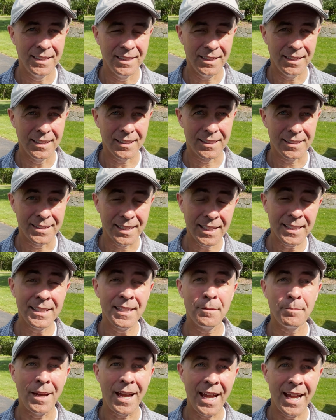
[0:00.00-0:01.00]
Because I
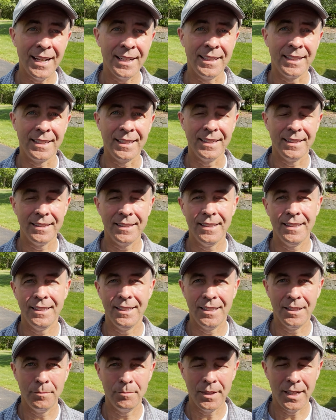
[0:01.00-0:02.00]
keep adding it.
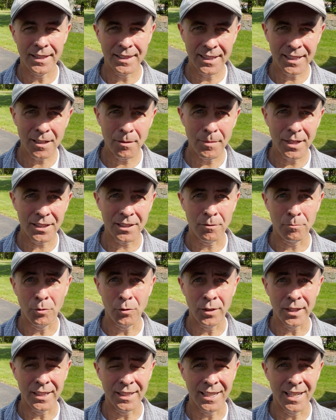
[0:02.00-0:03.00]
I think I'm at the
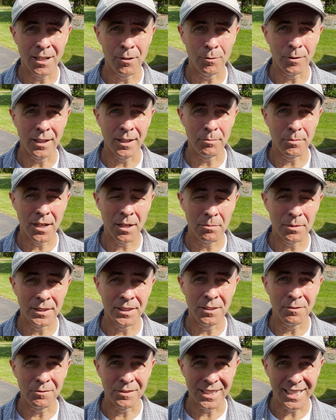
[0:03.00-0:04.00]
point now where I probably
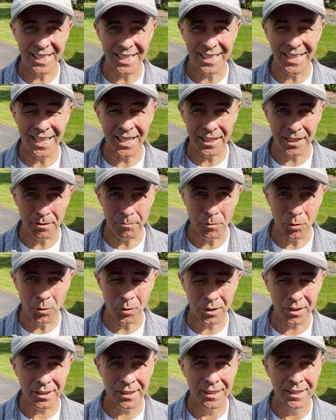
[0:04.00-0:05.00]
don't need any
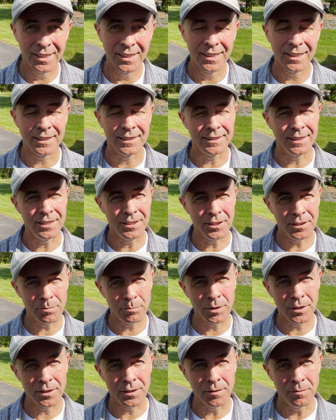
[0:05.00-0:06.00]
more. So I just
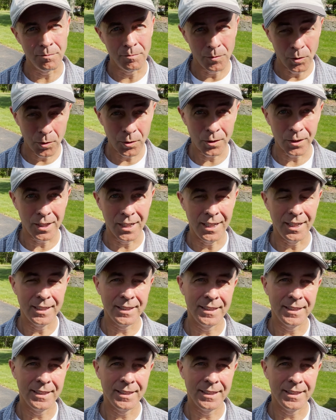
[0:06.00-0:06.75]
put some more on